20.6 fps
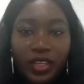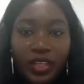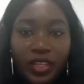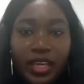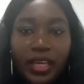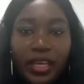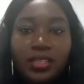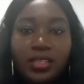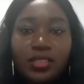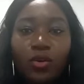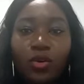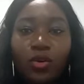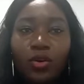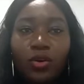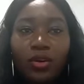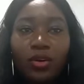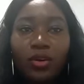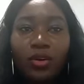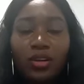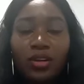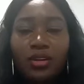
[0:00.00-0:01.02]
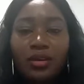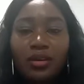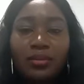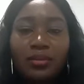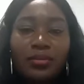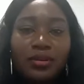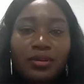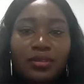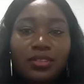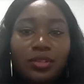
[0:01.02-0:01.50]
Yes, or
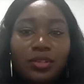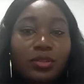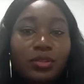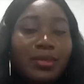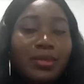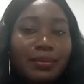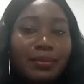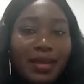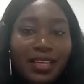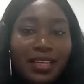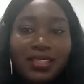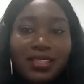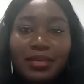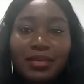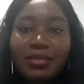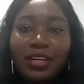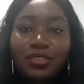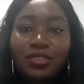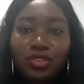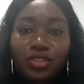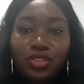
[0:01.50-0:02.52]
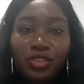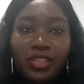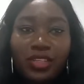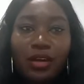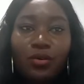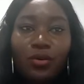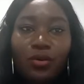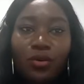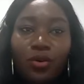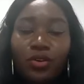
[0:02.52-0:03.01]
my bank is about to shut
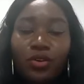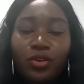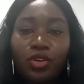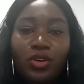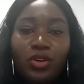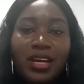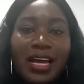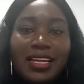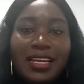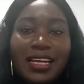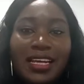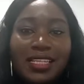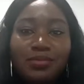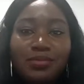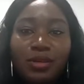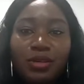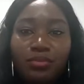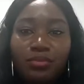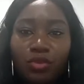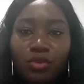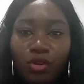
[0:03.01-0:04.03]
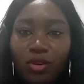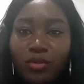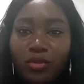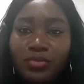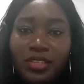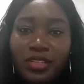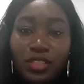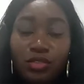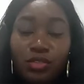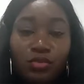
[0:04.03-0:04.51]
down, or your card has been blocked.
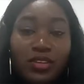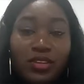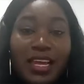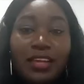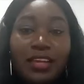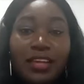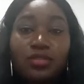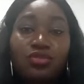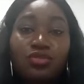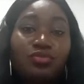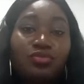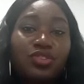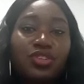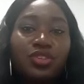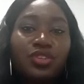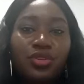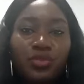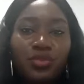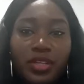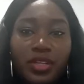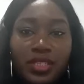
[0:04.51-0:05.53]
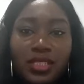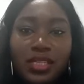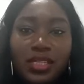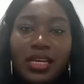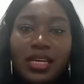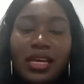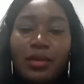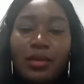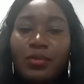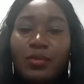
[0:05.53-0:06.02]
Please, we would like you to renew it.
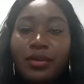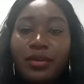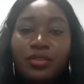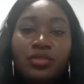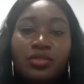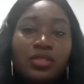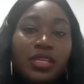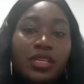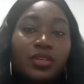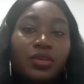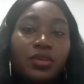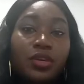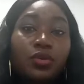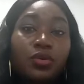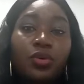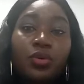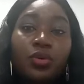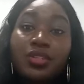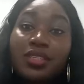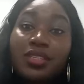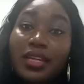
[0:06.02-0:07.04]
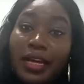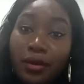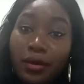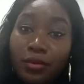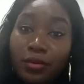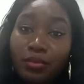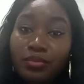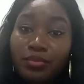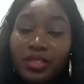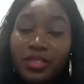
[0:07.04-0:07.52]
We are going to send you a code
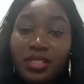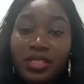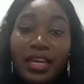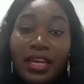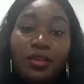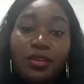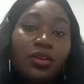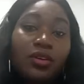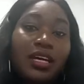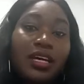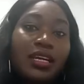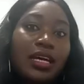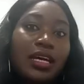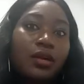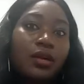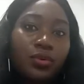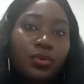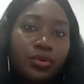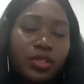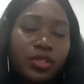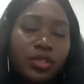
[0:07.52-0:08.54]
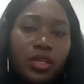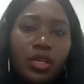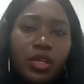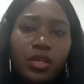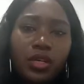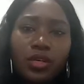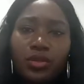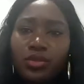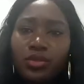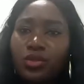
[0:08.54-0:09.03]
now. Please, can you call out that code?
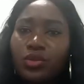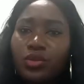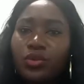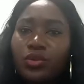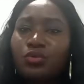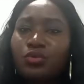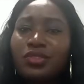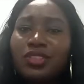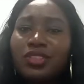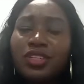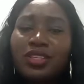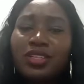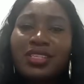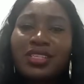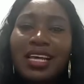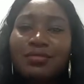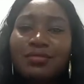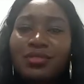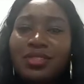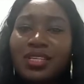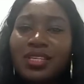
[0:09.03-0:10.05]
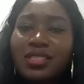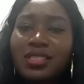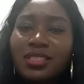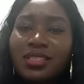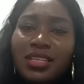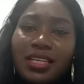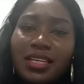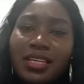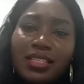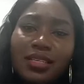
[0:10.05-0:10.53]
So we just have to
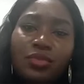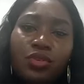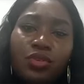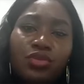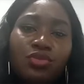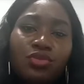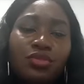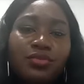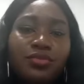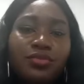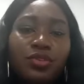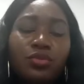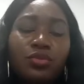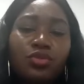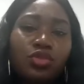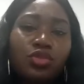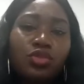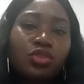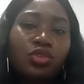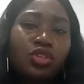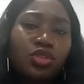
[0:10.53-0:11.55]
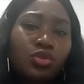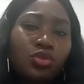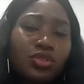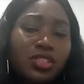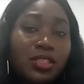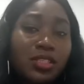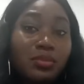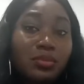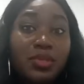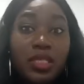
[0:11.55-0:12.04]
sensitize them not to reveal such
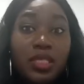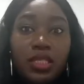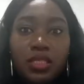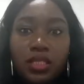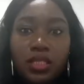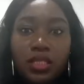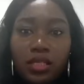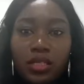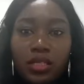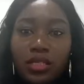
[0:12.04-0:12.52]
OTPs.